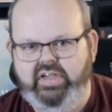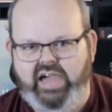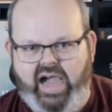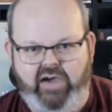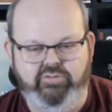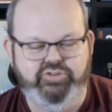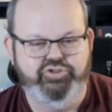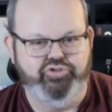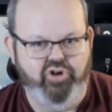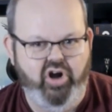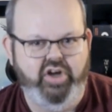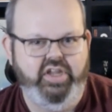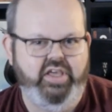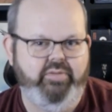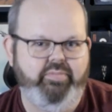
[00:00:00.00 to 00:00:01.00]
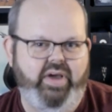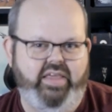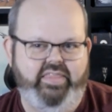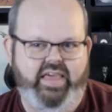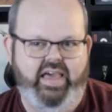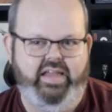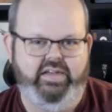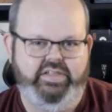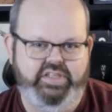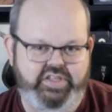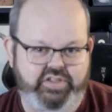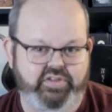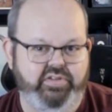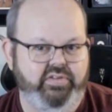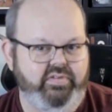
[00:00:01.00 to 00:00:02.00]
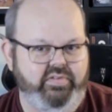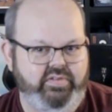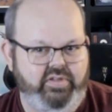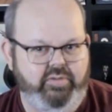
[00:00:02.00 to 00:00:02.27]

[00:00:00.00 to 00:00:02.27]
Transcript: I was drawn in by that heal